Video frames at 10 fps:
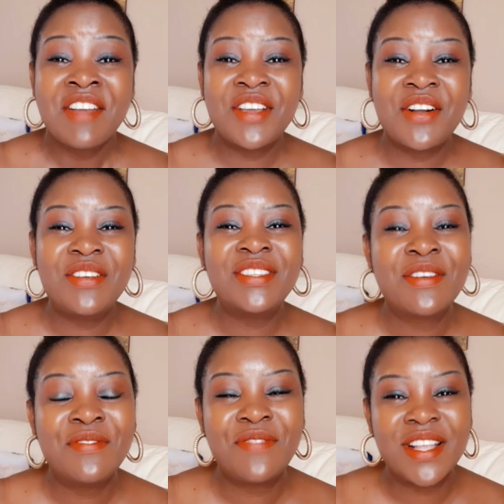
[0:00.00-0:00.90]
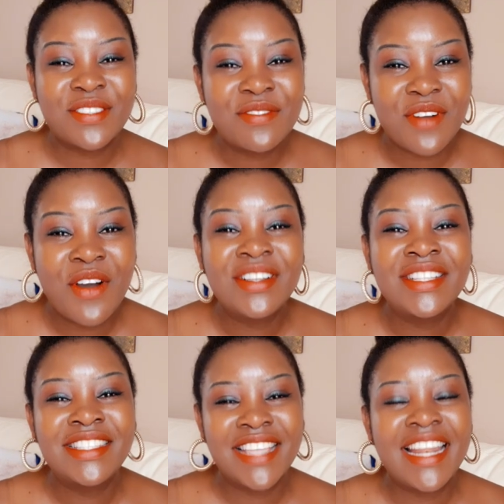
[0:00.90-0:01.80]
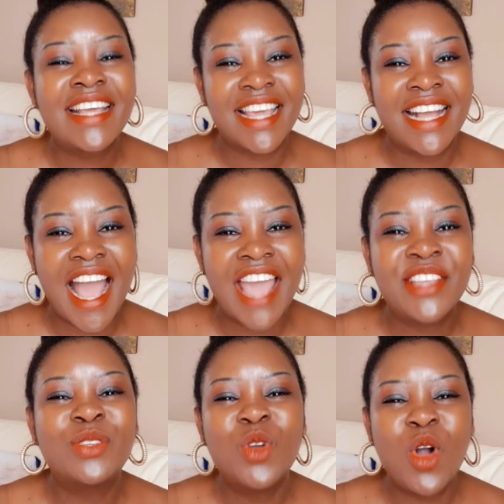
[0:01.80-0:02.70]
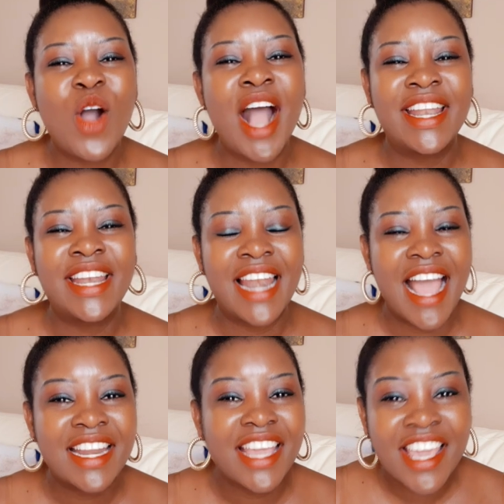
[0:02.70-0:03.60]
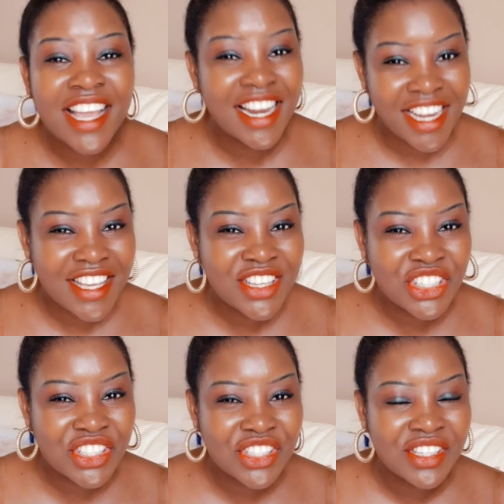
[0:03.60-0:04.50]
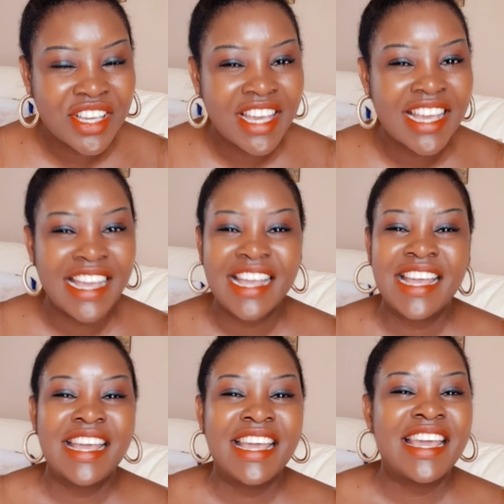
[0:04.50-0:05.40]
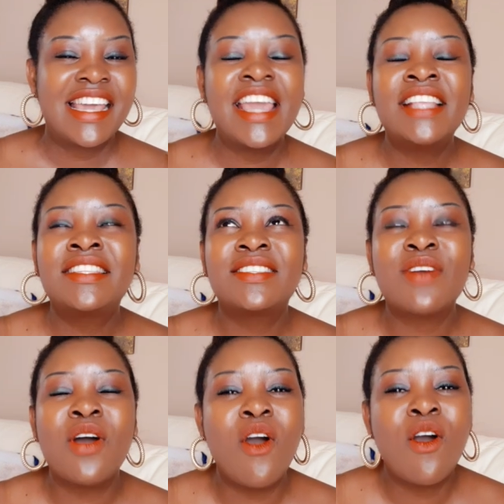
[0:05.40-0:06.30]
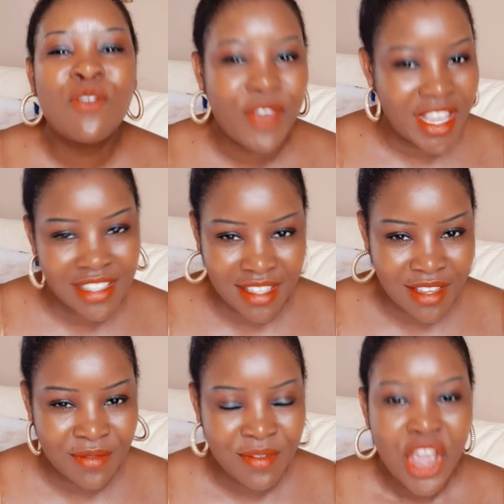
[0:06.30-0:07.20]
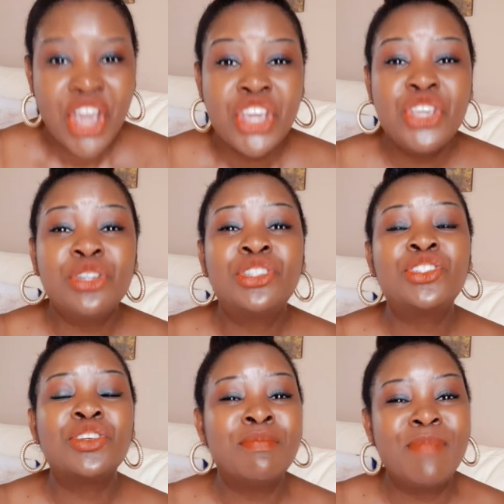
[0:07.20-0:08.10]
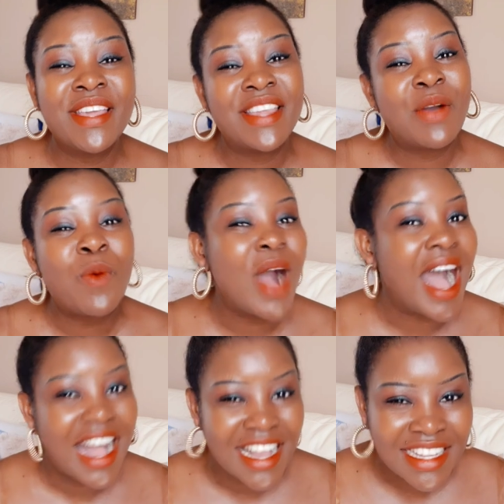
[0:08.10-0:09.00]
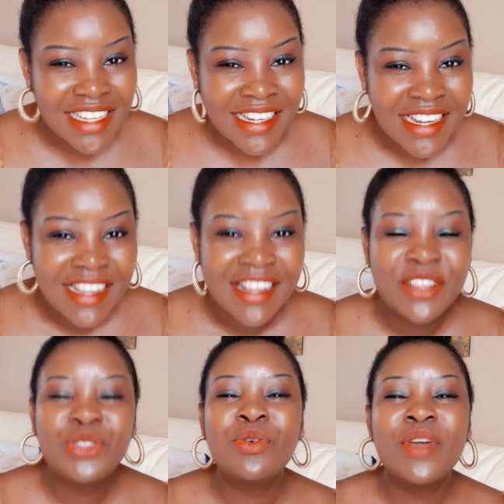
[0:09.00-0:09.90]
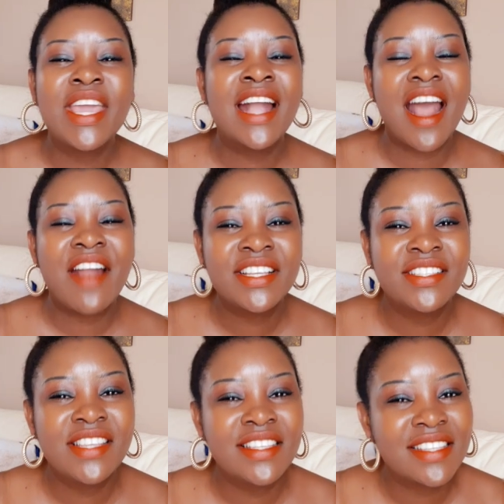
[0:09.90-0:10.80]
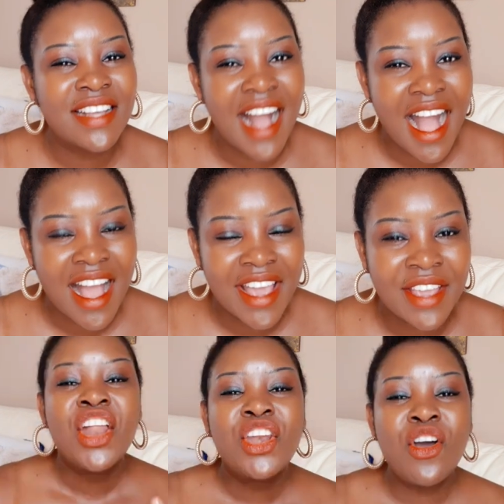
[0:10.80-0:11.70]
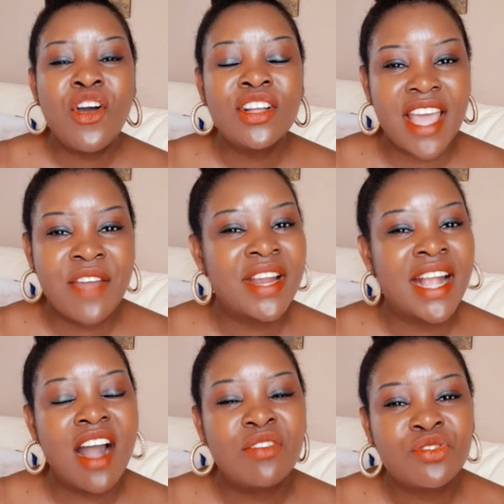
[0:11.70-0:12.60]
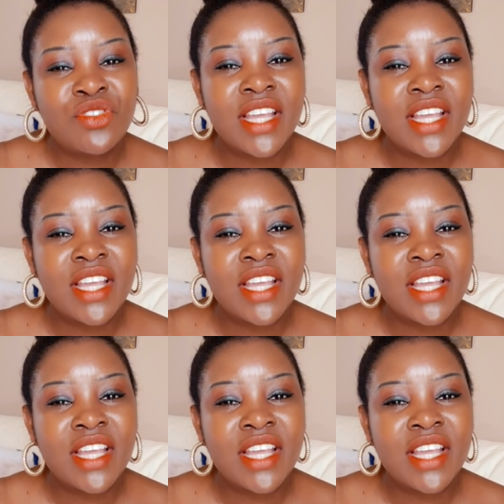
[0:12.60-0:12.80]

because, first of all, telling the guy to go and learn English it's so offensive. You should be the one to encourage this guy. Not every country